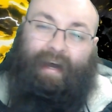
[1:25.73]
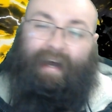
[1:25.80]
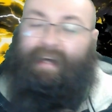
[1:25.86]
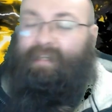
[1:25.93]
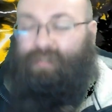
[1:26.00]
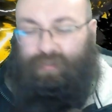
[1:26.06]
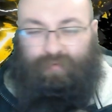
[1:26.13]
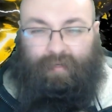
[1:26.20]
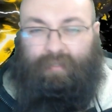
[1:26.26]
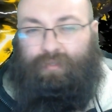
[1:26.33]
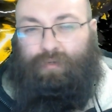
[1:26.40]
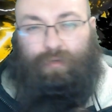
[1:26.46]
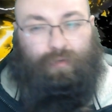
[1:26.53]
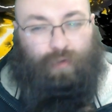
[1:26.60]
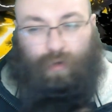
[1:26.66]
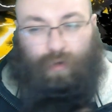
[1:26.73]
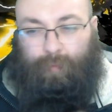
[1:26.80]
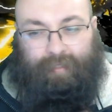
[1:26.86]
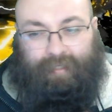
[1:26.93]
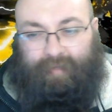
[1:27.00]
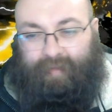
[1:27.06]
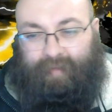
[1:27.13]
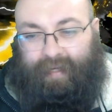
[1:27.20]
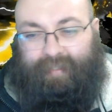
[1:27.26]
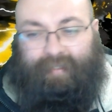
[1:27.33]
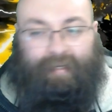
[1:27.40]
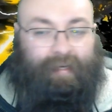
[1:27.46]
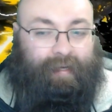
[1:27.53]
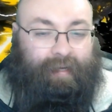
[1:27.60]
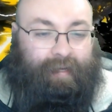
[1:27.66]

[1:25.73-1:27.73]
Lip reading: I just run 2 copies of this.